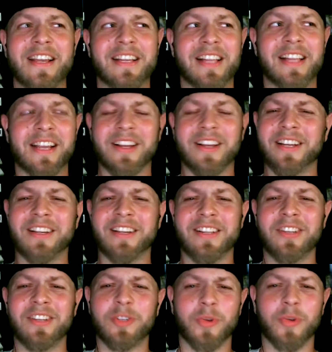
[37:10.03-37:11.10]
like a
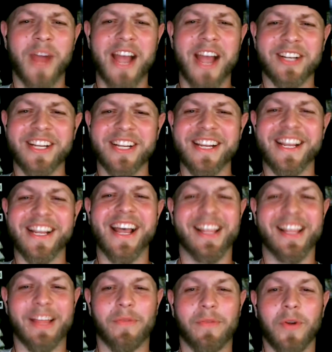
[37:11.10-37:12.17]
little trashy,
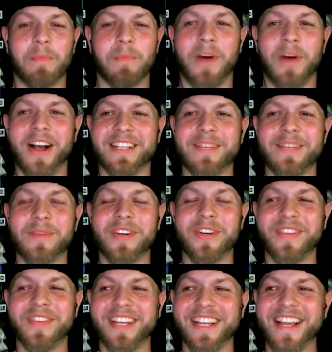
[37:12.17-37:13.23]
like for a boxing
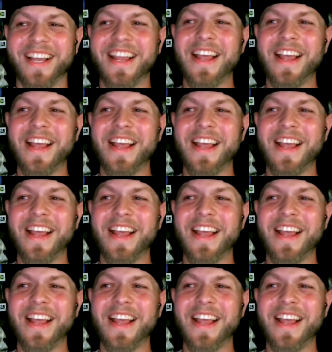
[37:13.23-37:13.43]
movie.